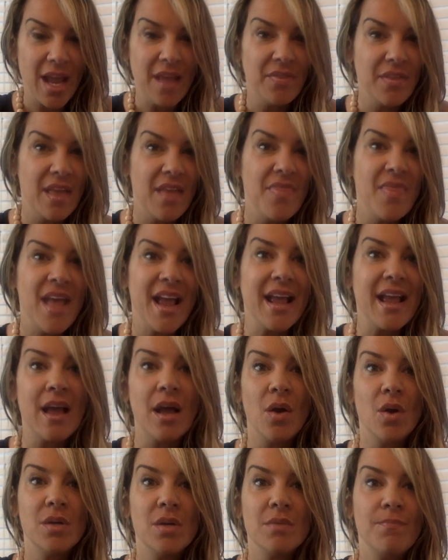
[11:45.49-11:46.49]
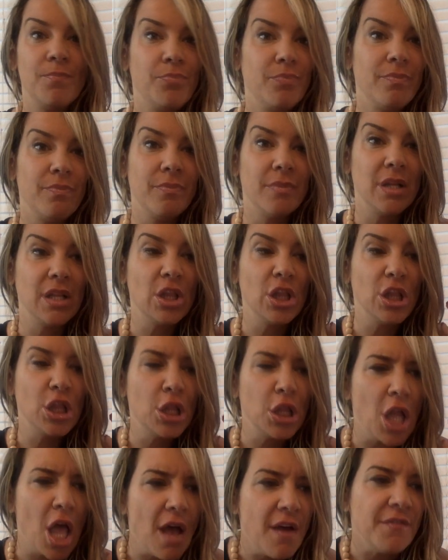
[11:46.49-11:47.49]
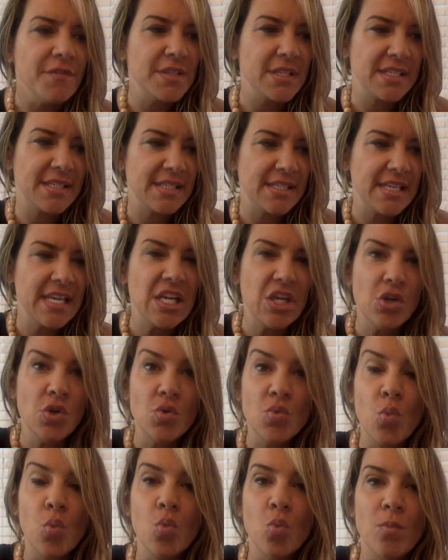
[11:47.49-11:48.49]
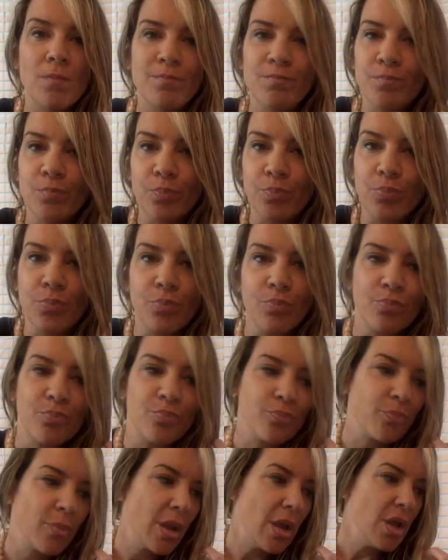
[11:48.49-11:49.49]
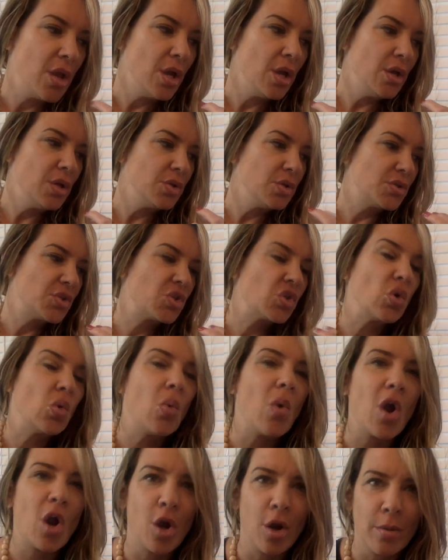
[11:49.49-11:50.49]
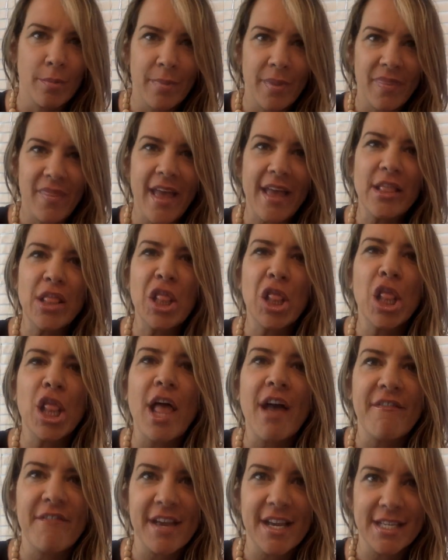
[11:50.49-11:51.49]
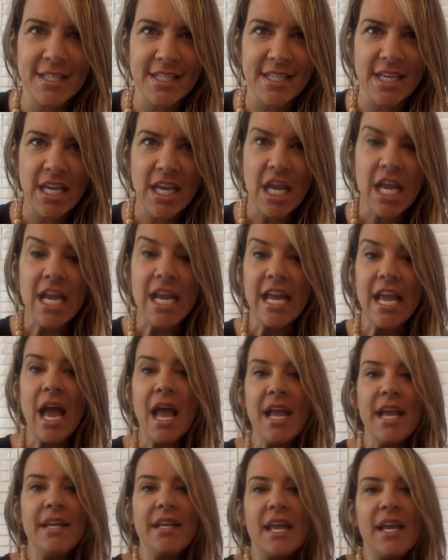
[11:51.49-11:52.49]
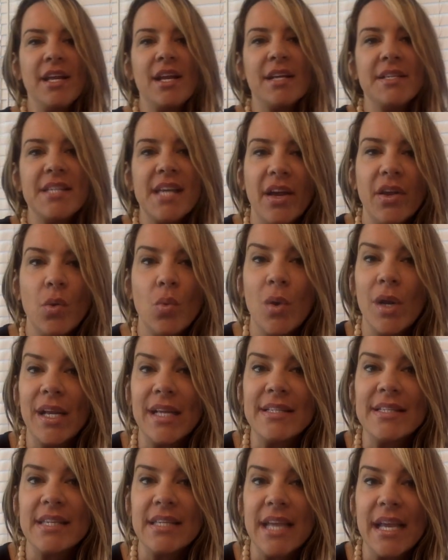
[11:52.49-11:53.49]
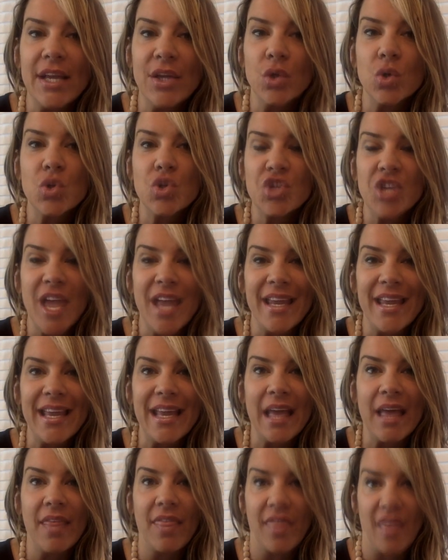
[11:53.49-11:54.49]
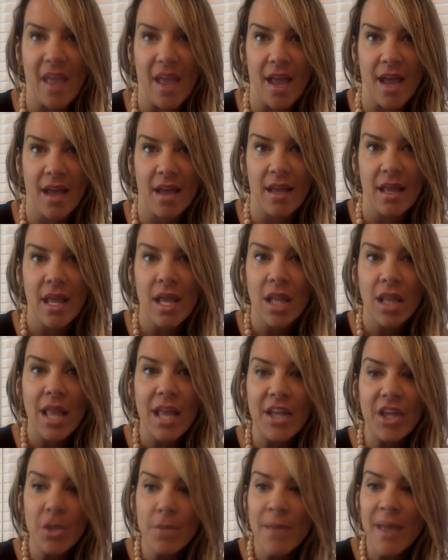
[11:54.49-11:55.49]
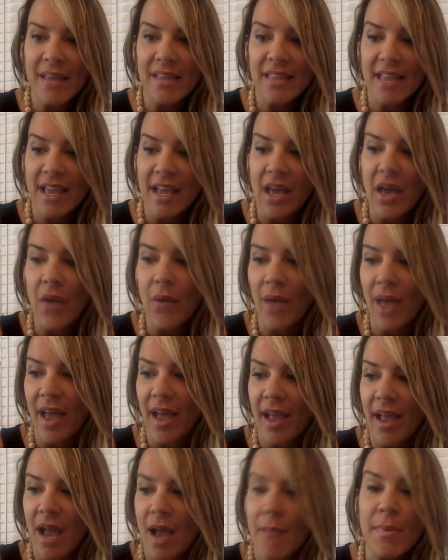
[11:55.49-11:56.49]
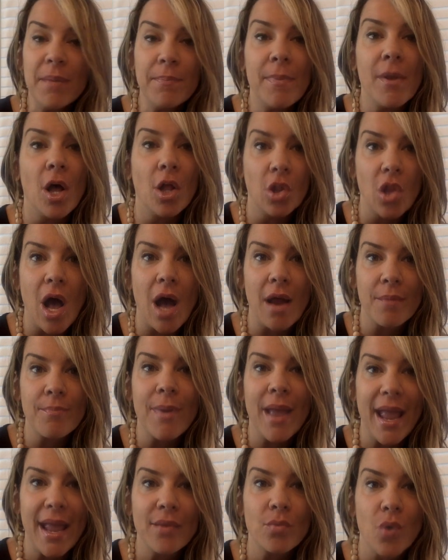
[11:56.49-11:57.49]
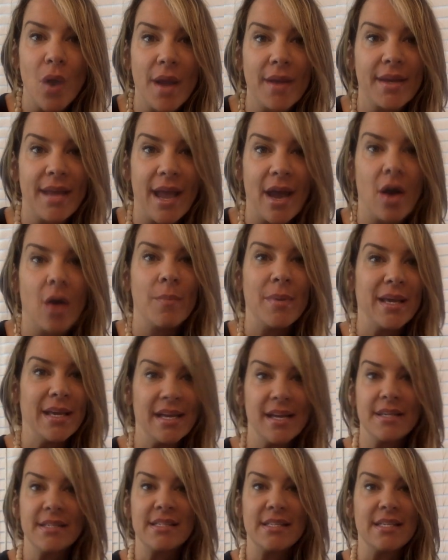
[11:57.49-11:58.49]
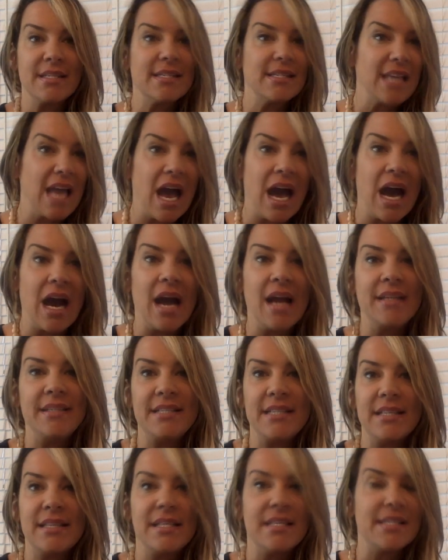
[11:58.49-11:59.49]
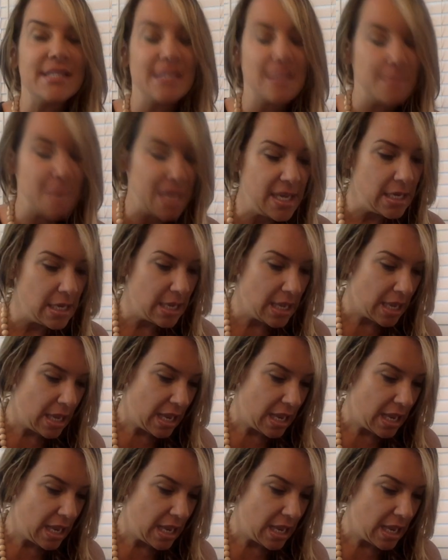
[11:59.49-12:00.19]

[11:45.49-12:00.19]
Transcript: And then they love to see you squirm. They love it. And and I tell you what, it's an energetic thing. Like you may think, okay, I'm in a lot of pain right now because this guy did this to me.